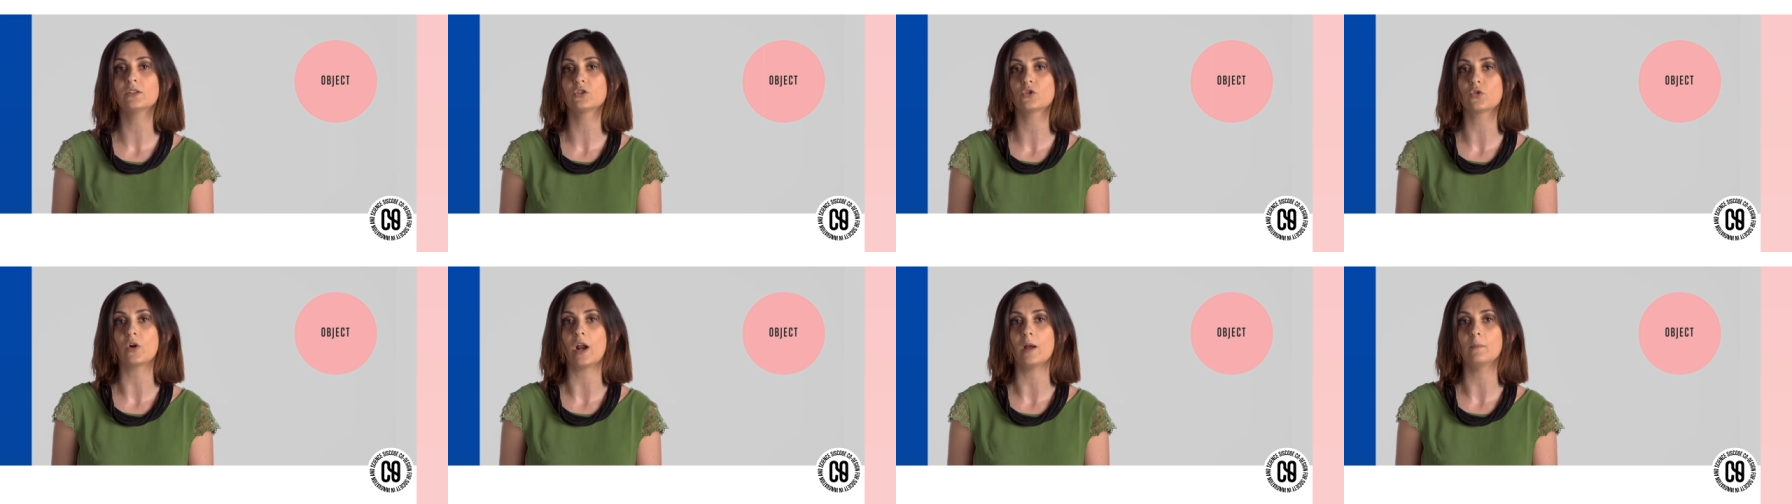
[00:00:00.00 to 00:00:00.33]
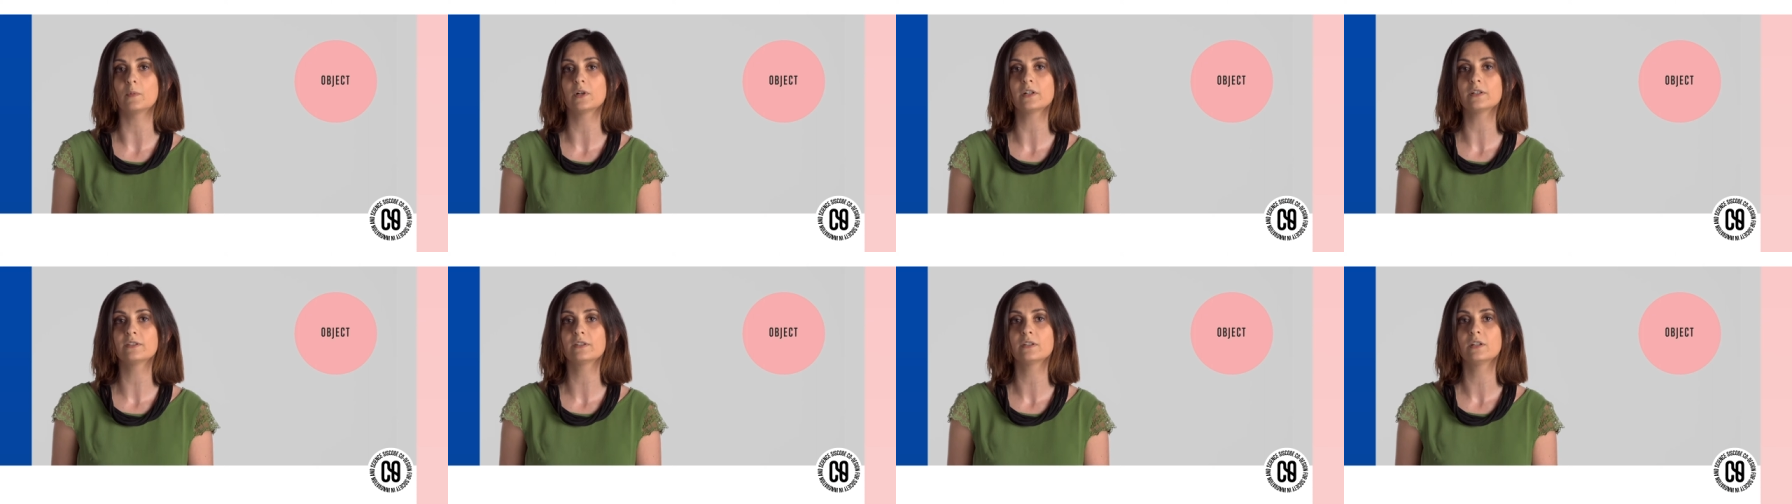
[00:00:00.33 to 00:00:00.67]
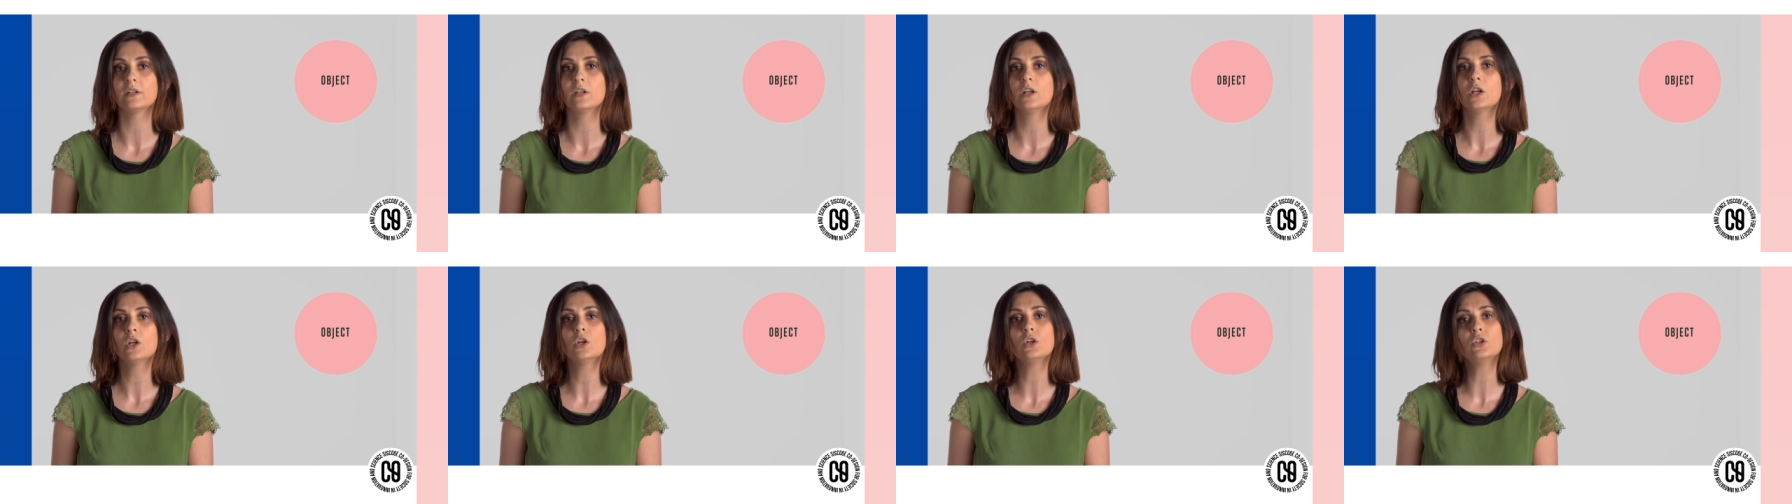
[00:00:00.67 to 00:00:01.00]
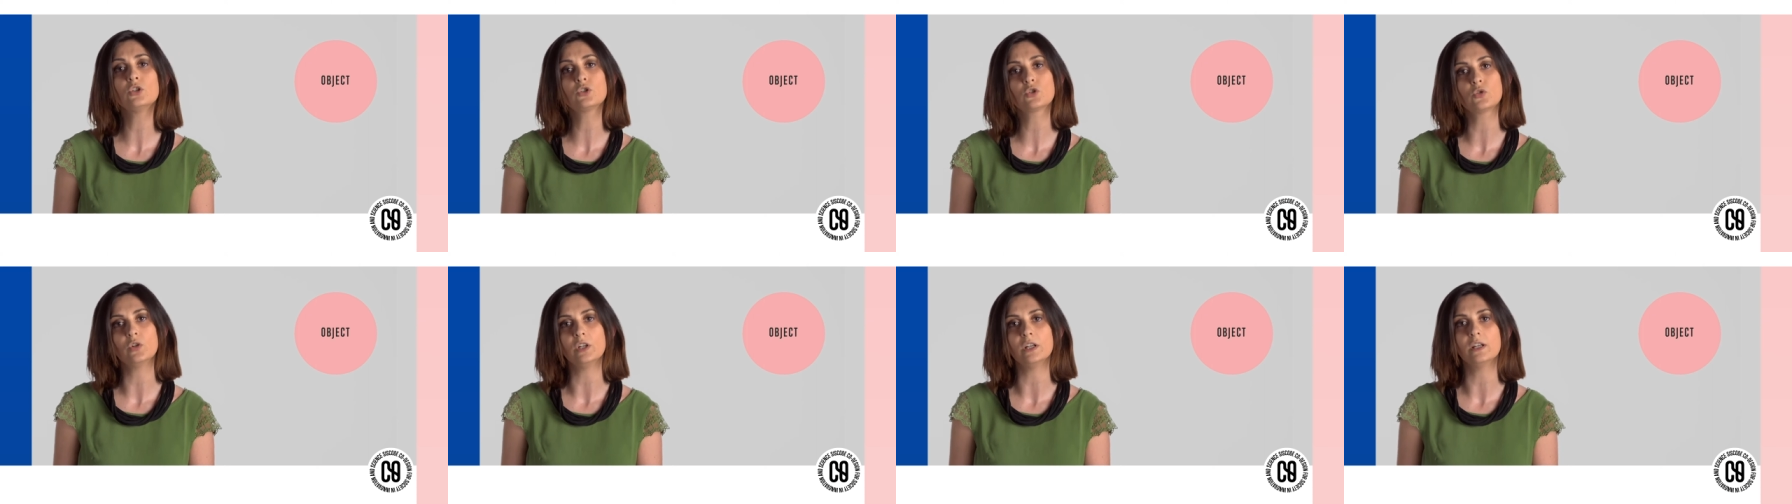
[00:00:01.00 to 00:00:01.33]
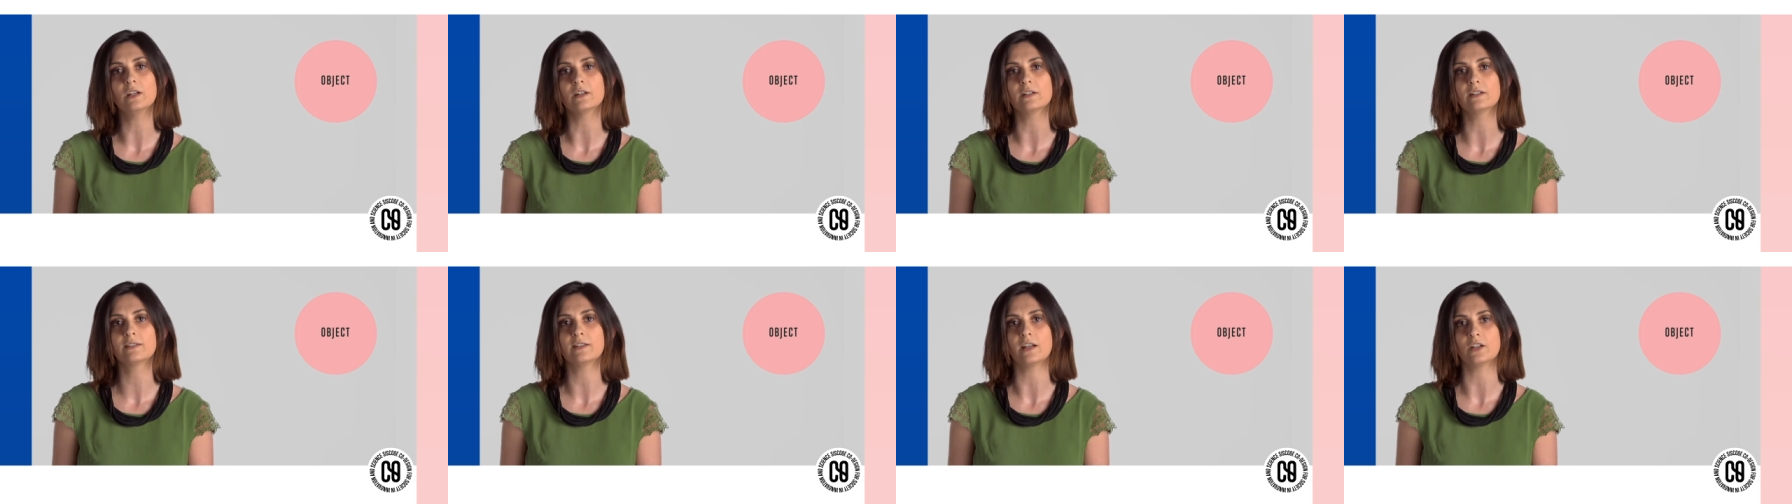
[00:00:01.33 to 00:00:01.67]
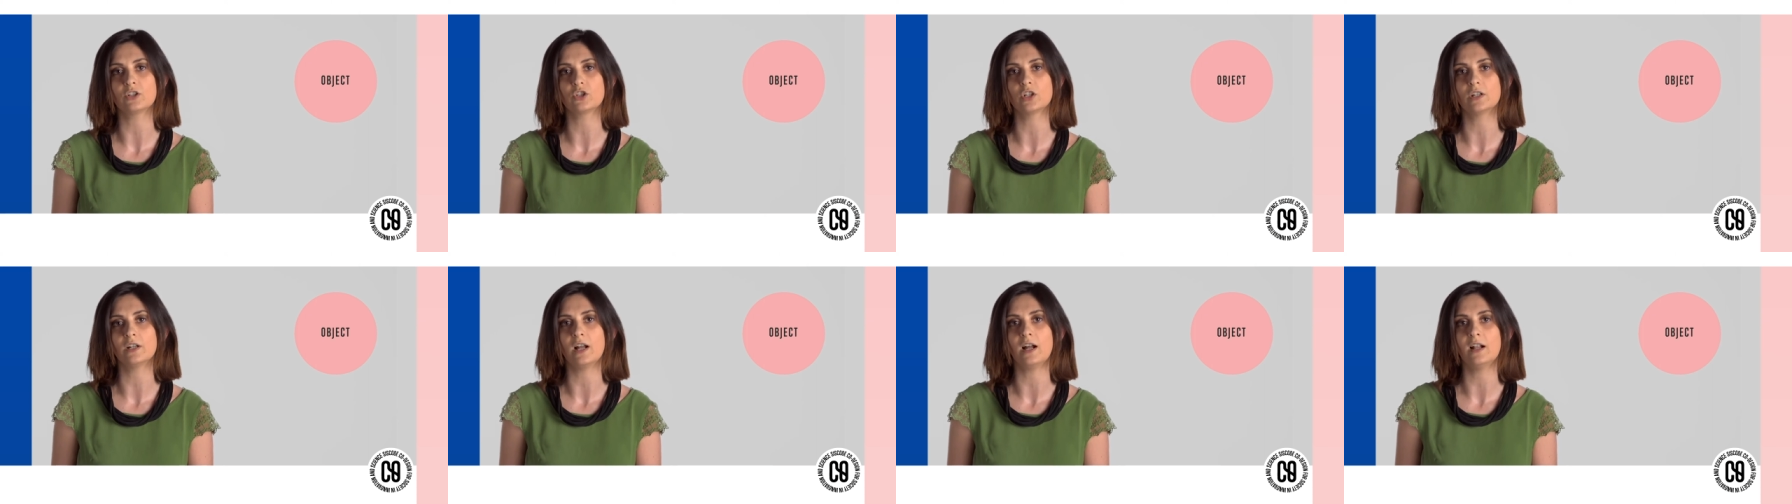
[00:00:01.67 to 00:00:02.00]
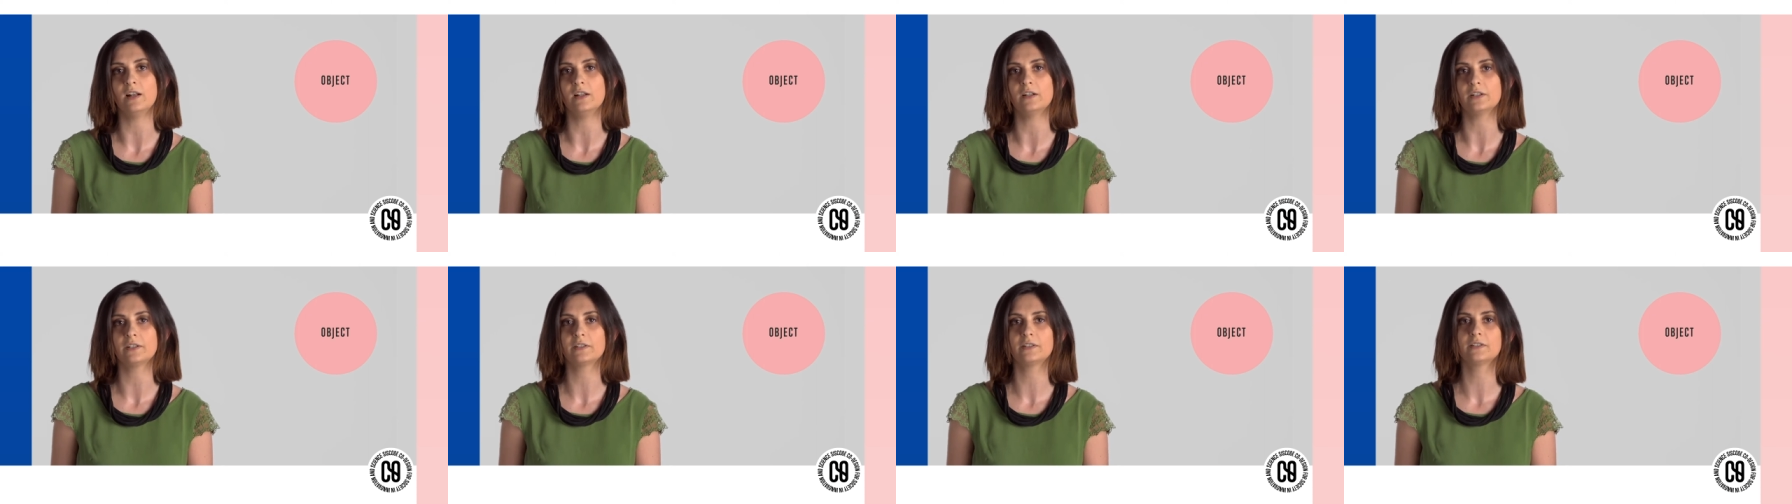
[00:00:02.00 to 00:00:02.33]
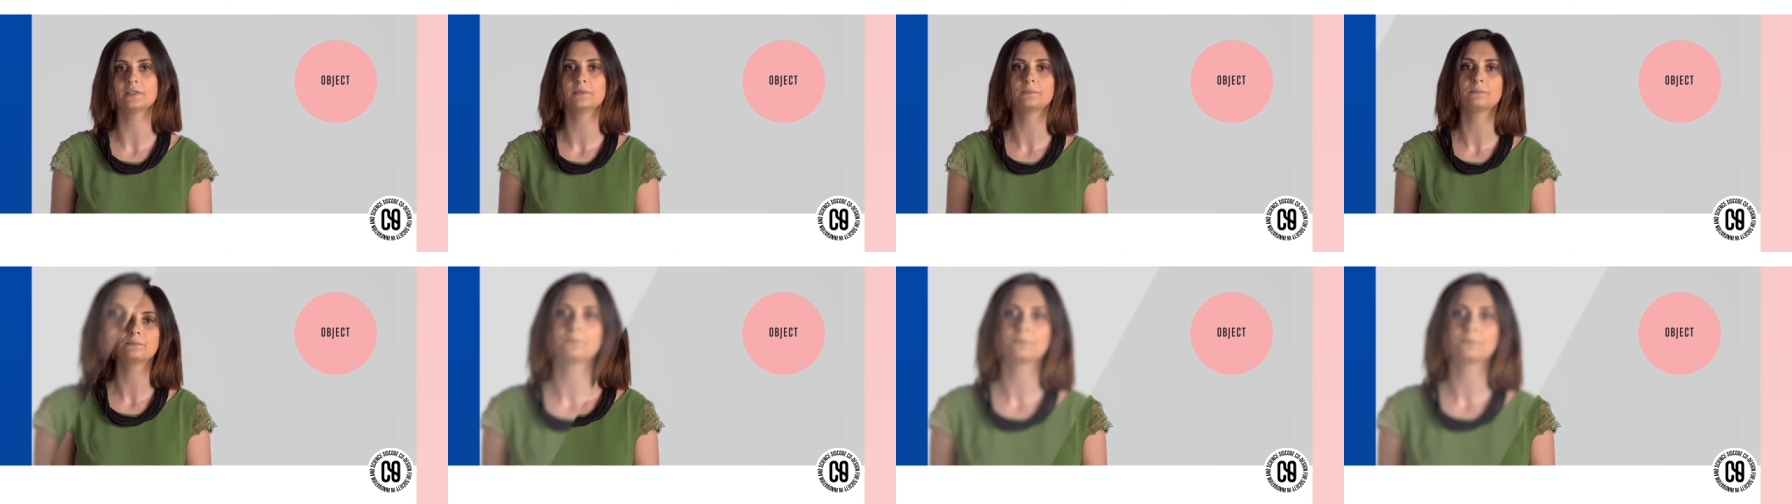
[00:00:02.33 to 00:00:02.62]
tremors could trigger such an alert.